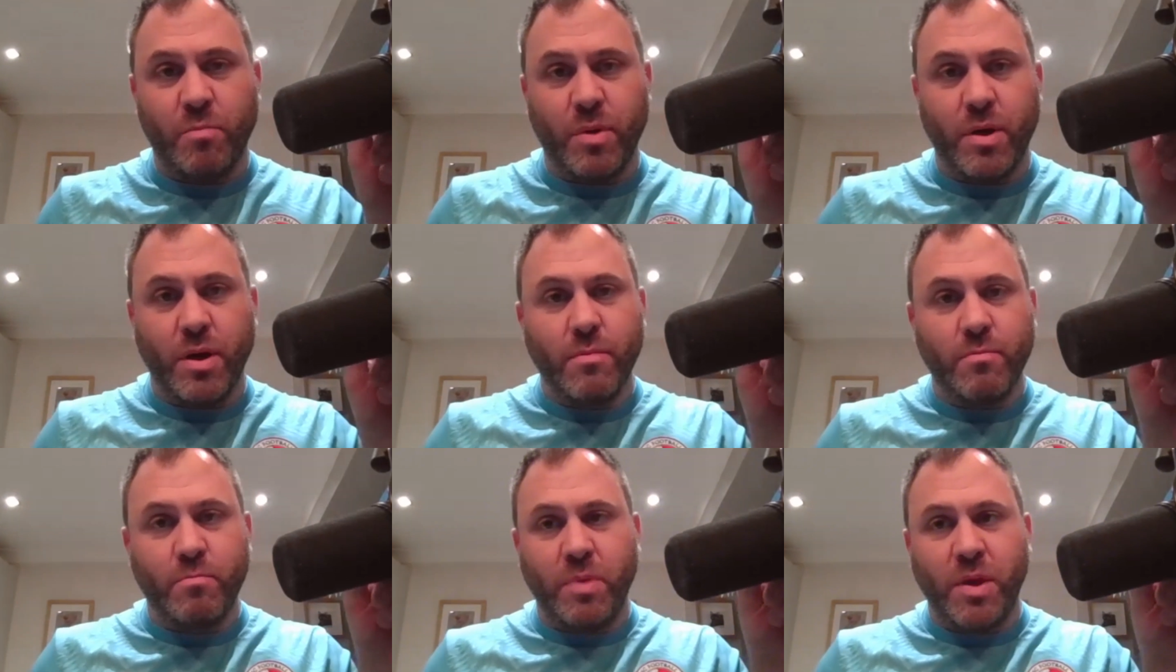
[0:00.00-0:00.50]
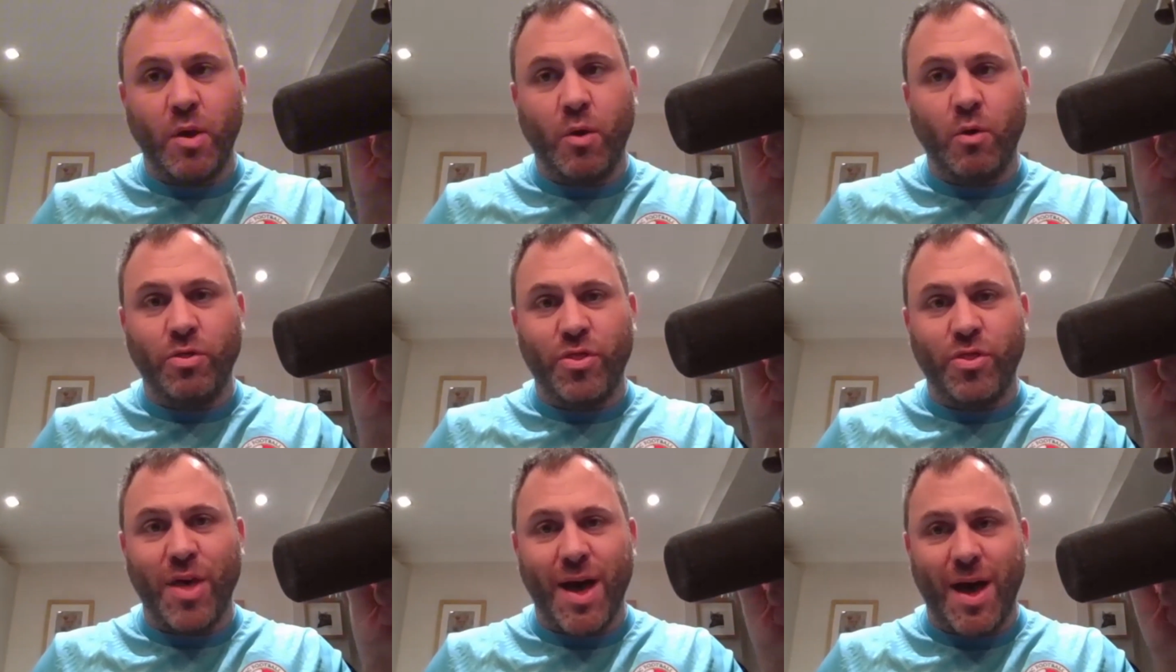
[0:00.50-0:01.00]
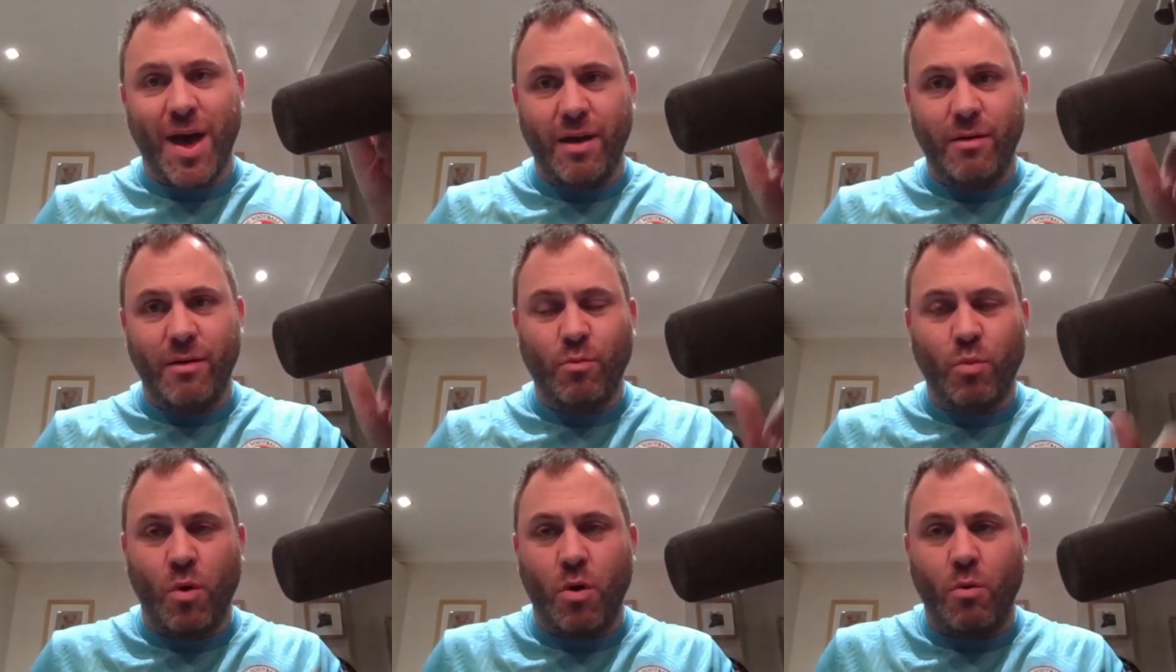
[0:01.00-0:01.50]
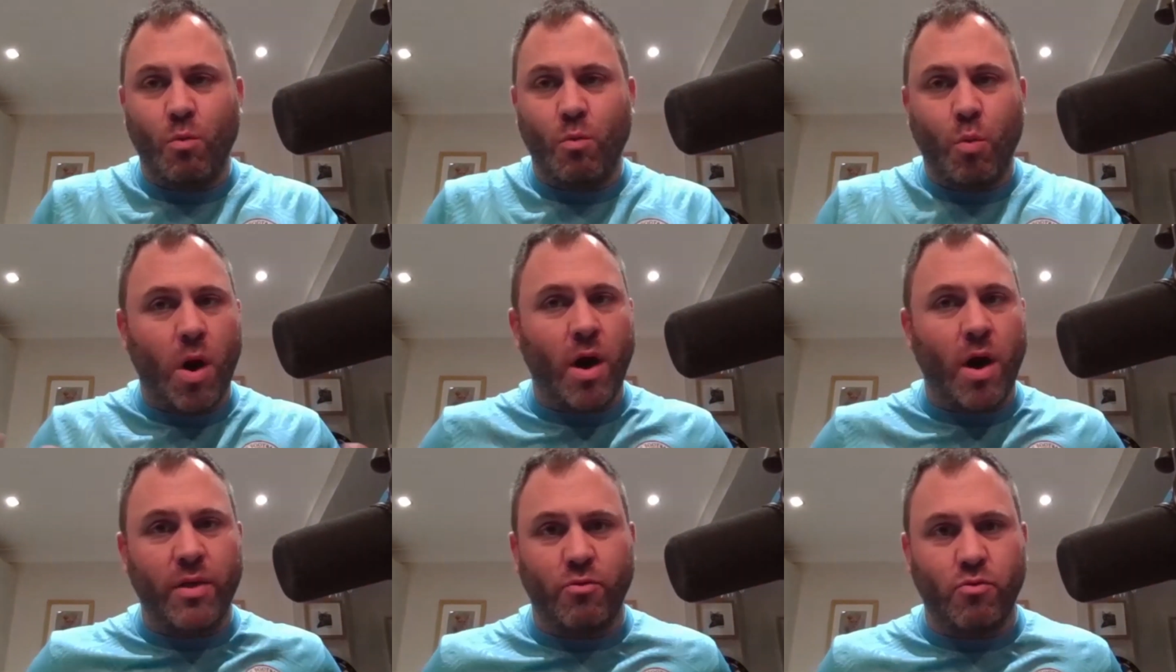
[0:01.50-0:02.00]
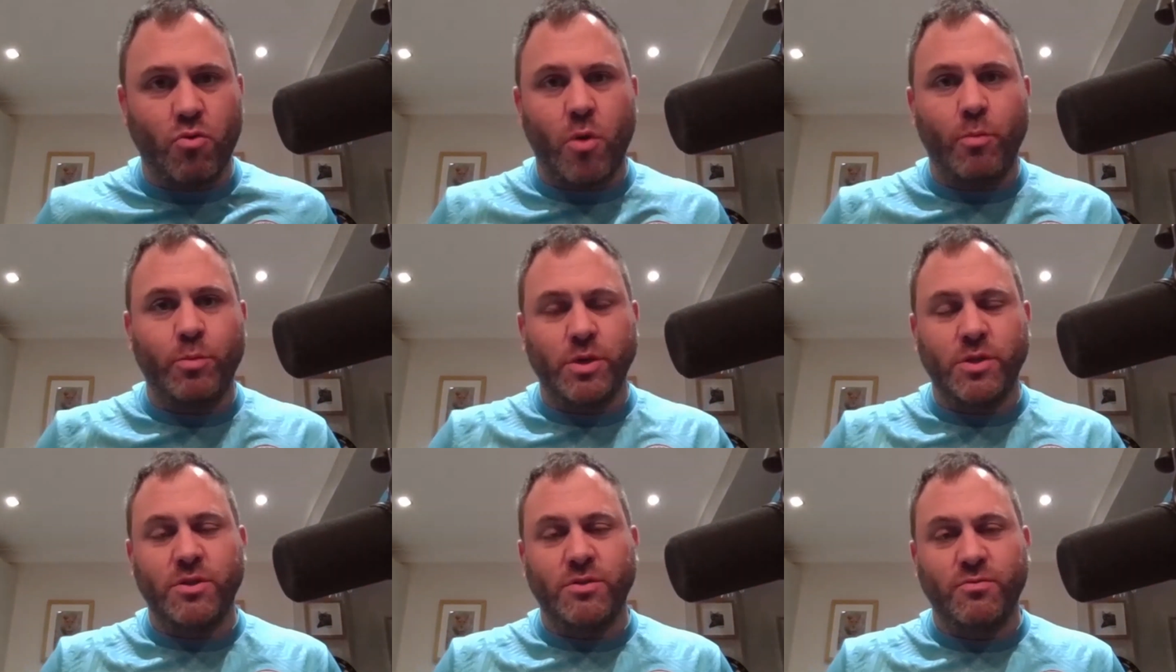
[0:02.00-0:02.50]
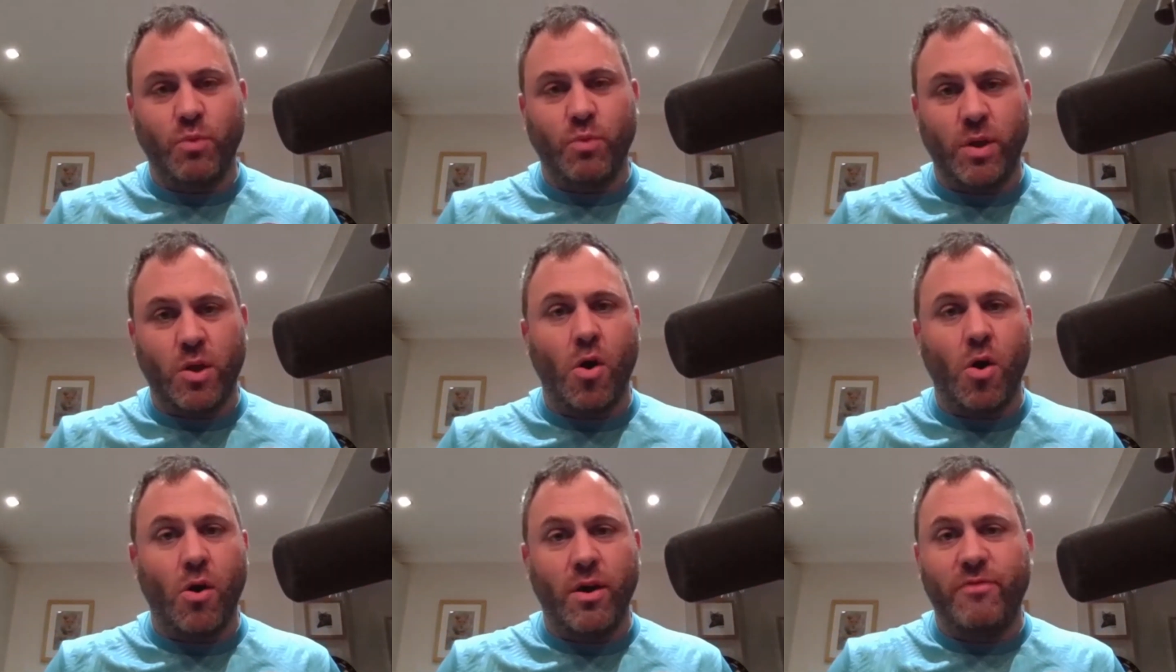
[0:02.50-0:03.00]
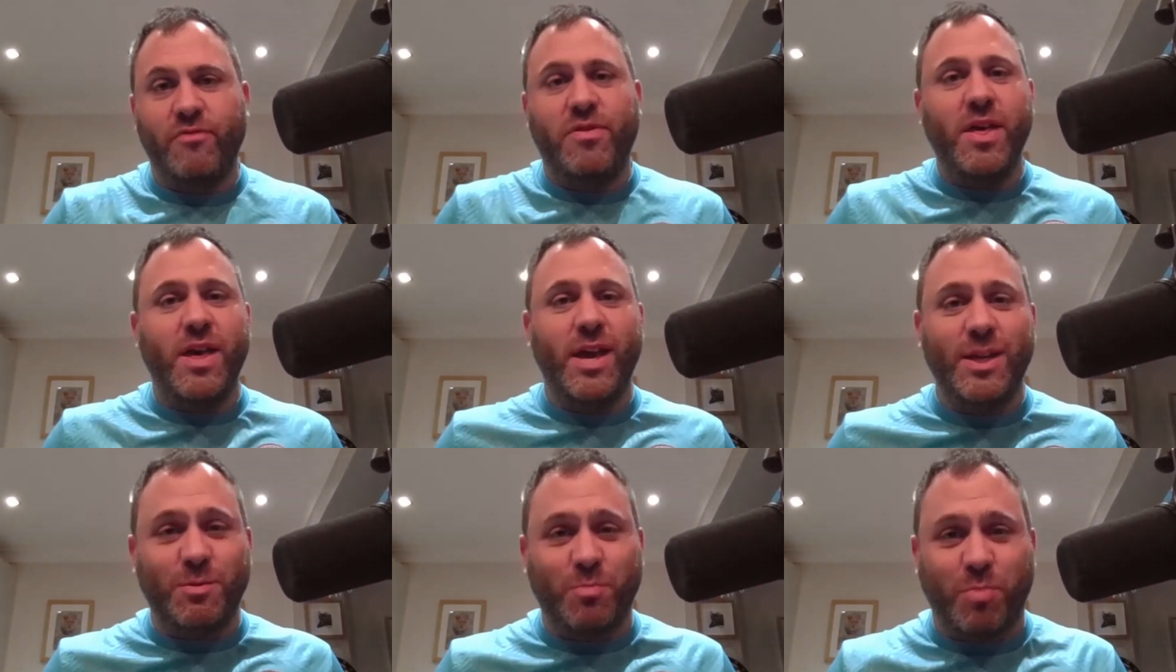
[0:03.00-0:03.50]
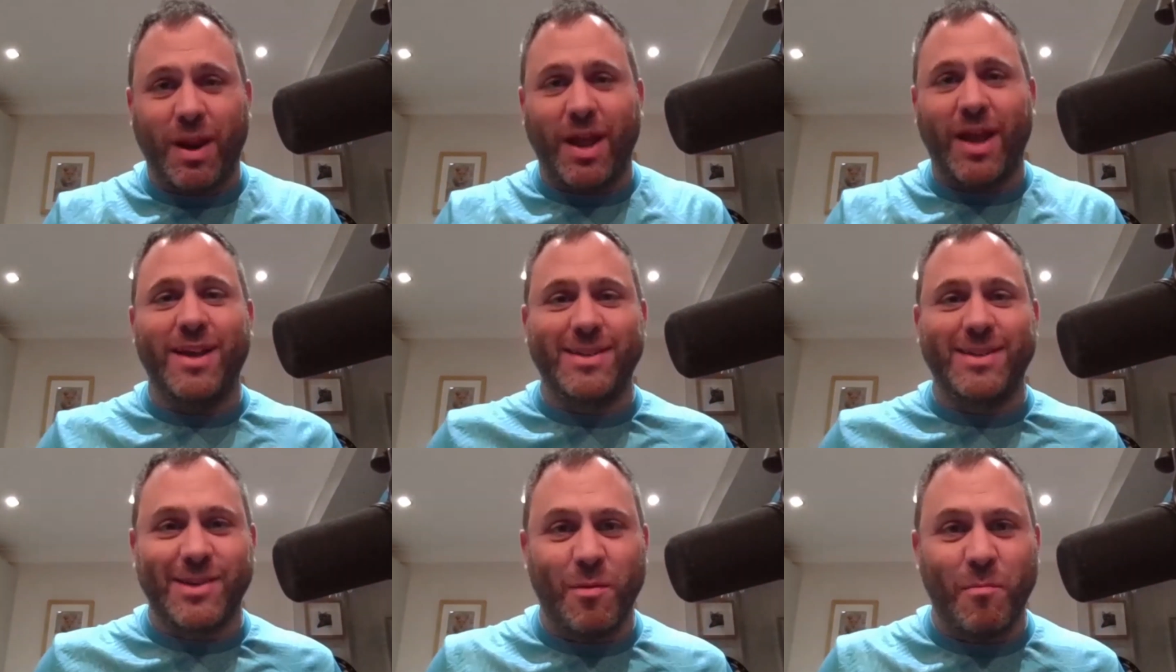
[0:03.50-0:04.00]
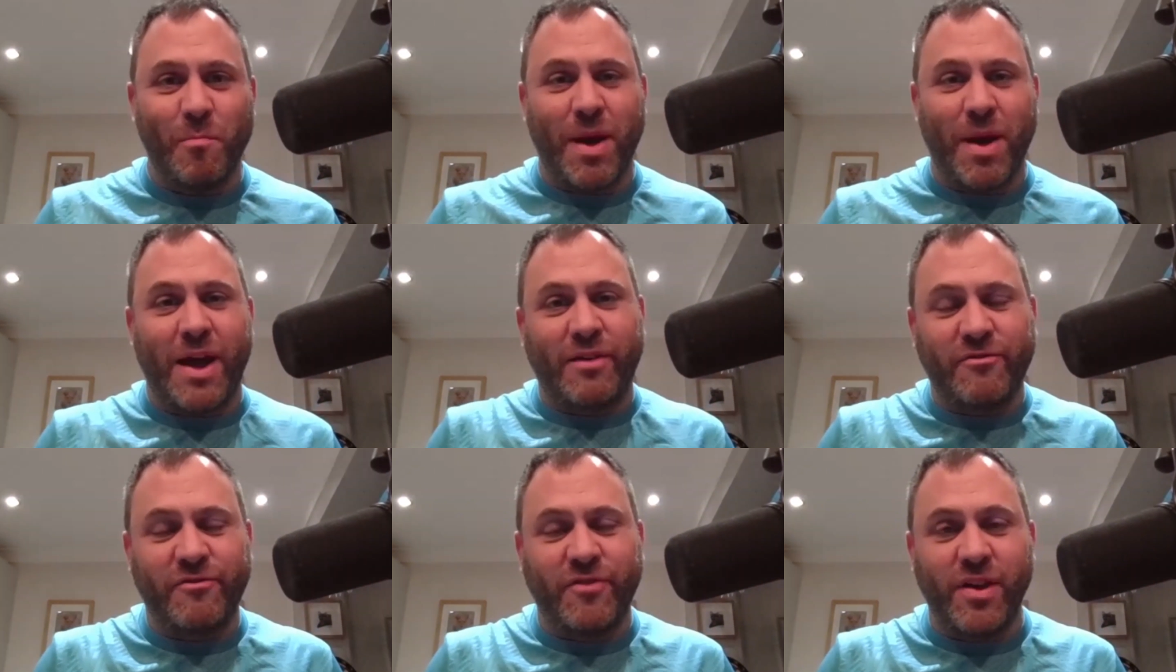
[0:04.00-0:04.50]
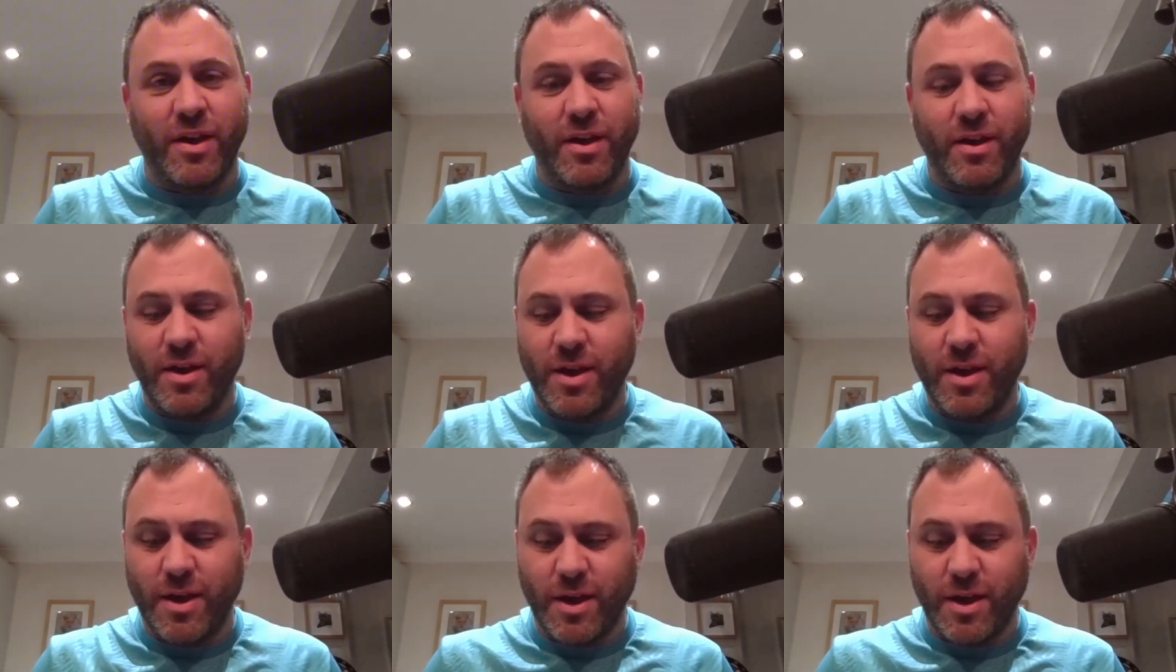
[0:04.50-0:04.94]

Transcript: But beyond that, what other options have we got if these players aren't back fit?